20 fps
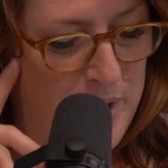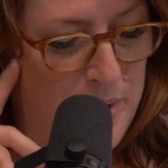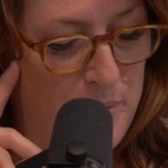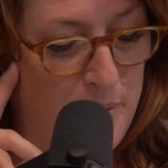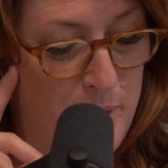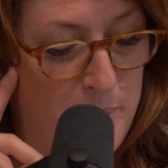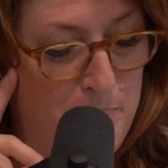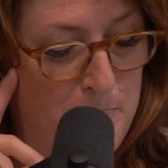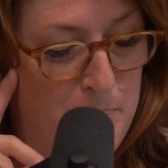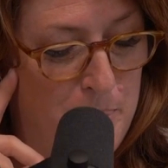You
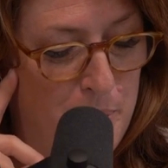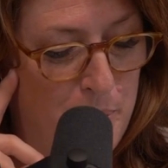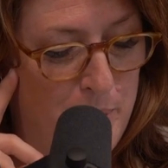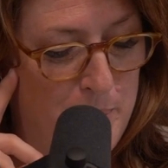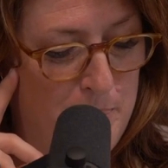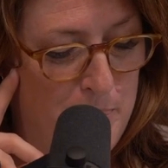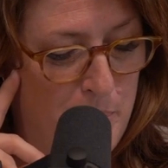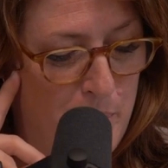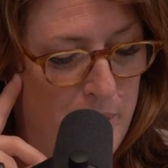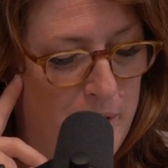
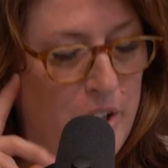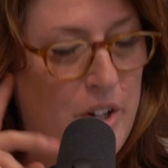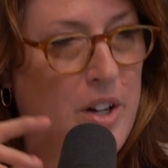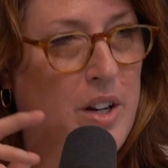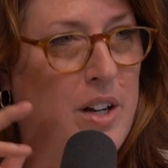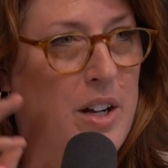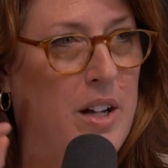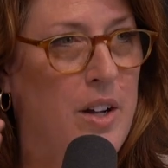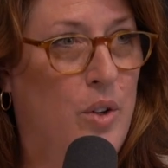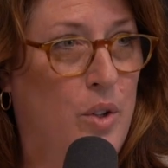
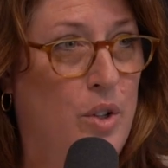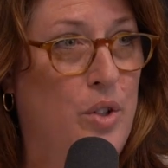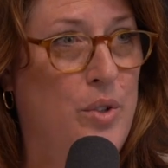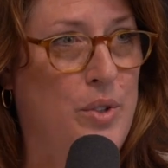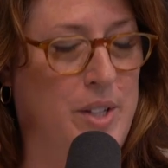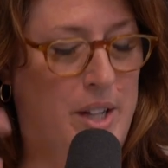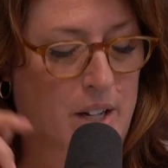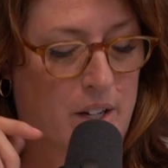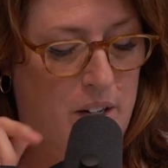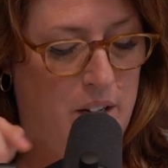reporter or
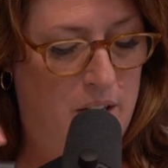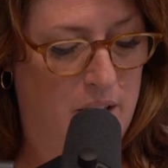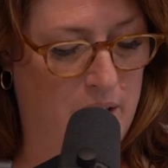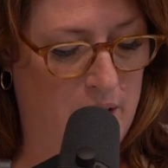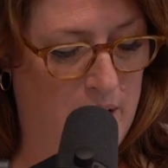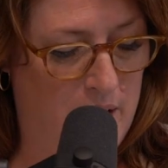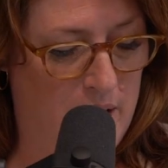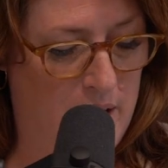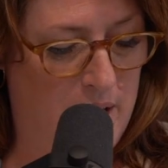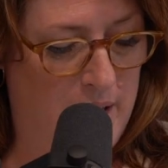news anchor,
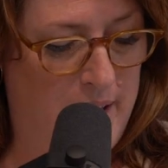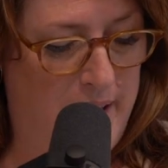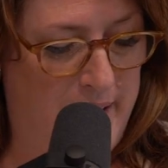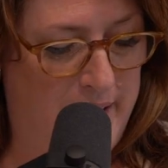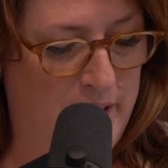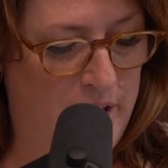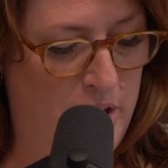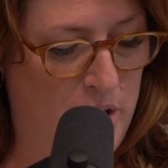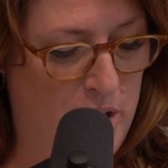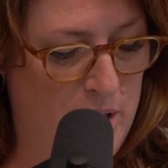
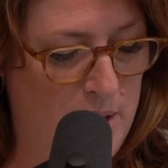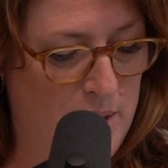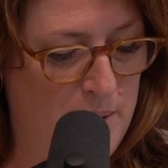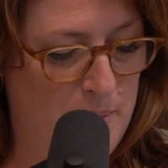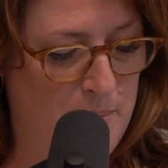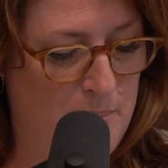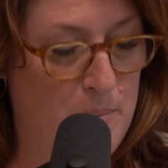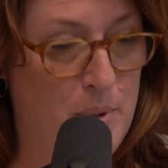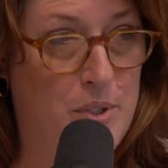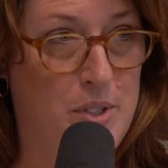editor,
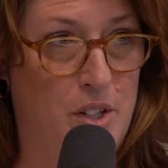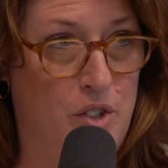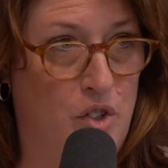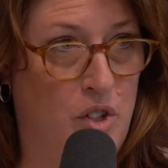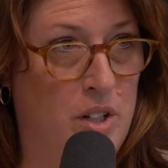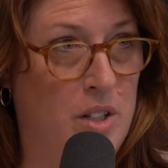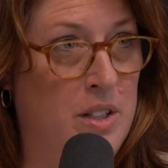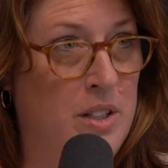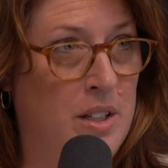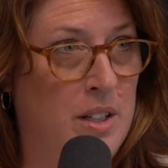
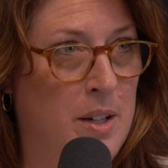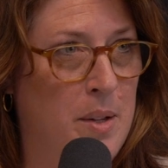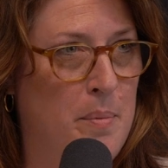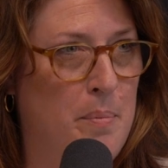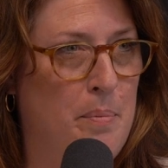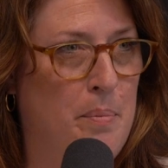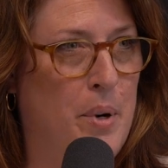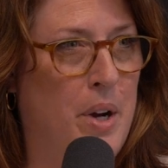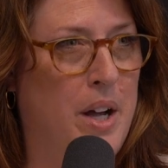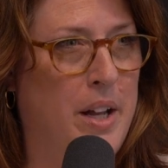musician,
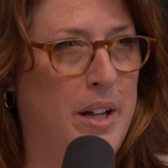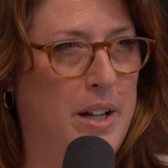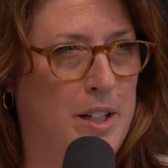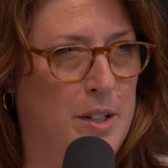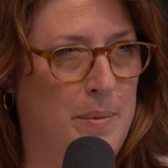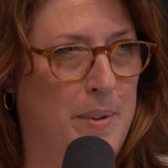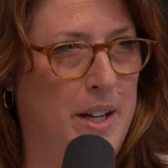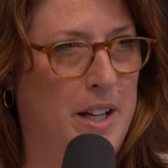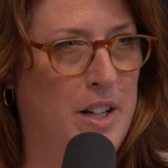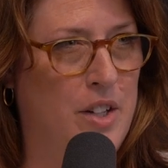
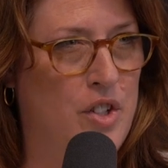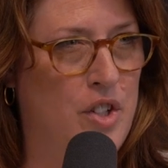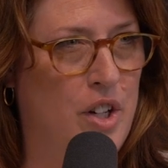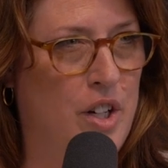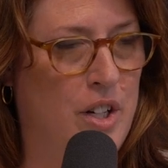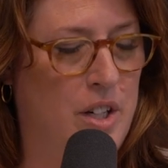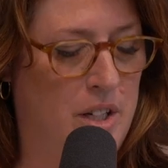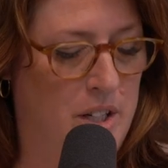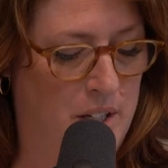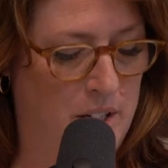product
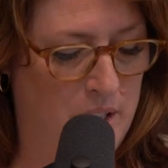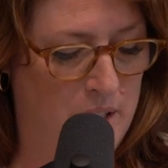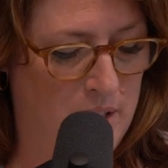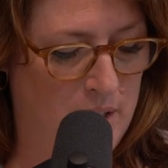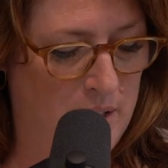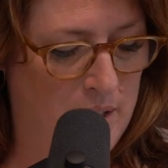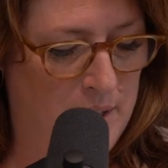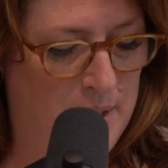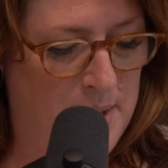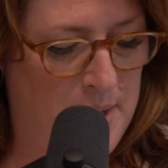manager,
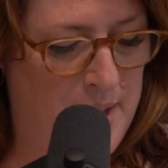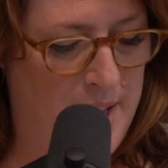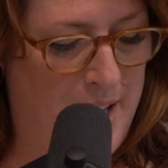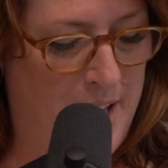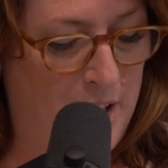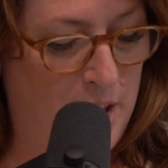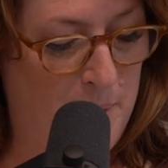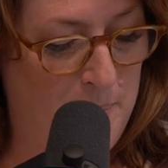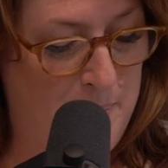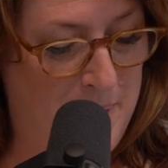
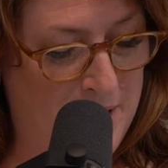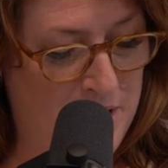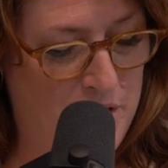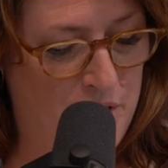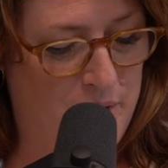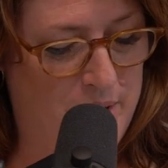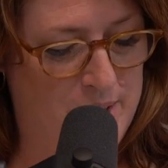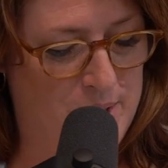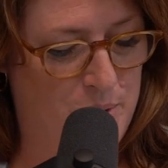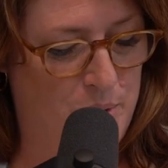
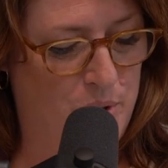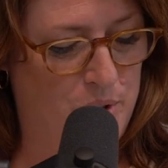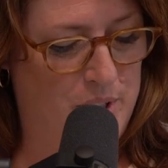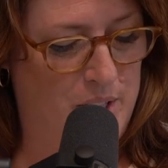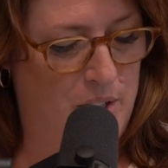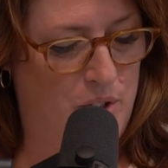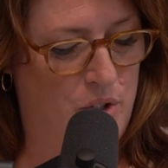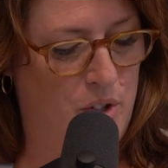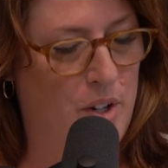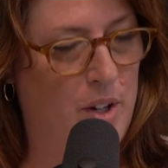elementary school
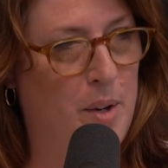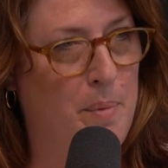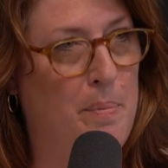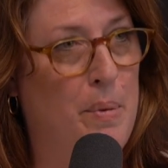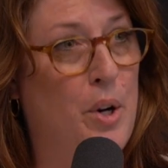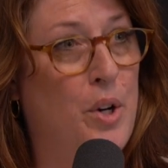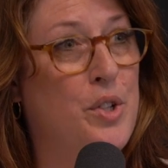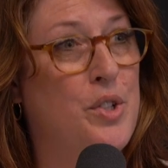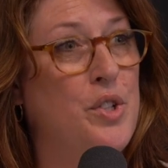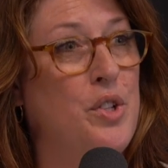teacher,
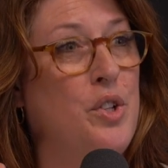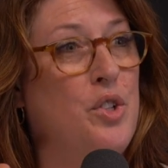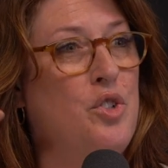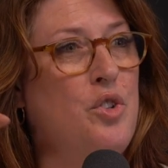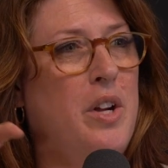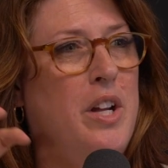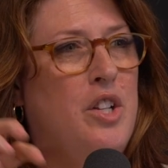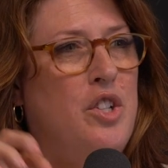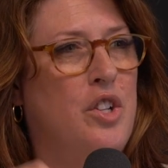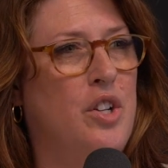personal
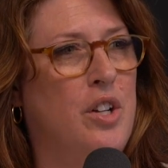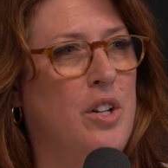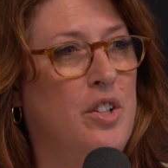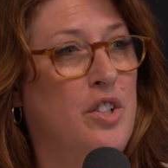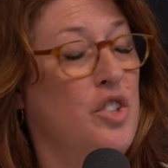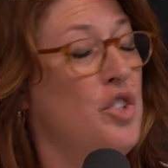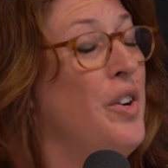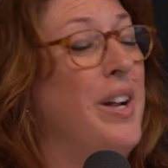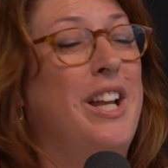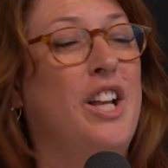
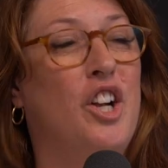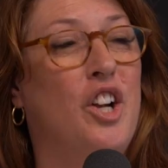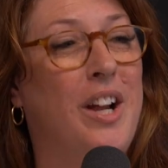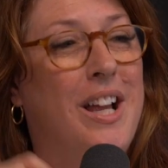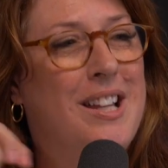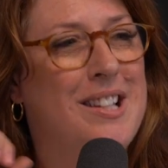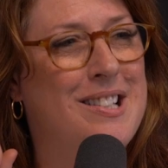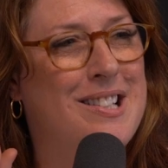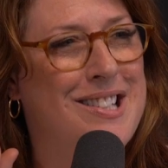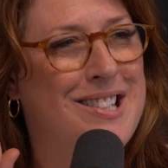trainer,
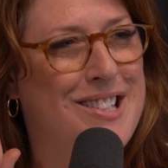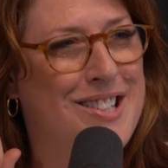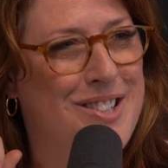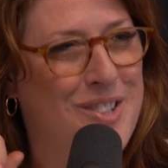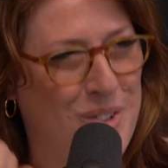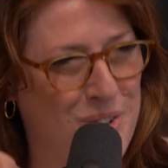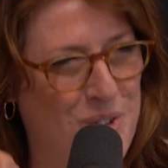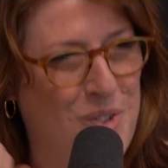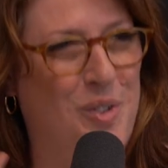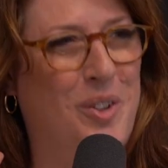and
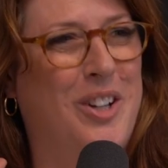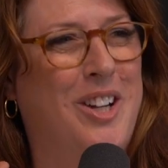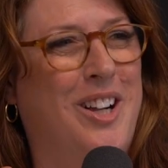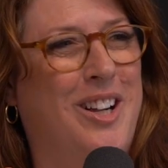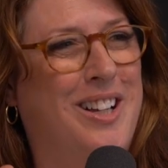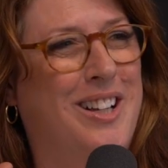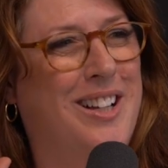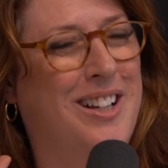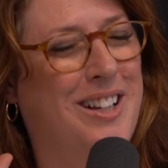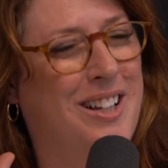social
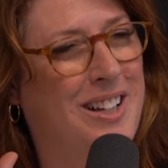worker.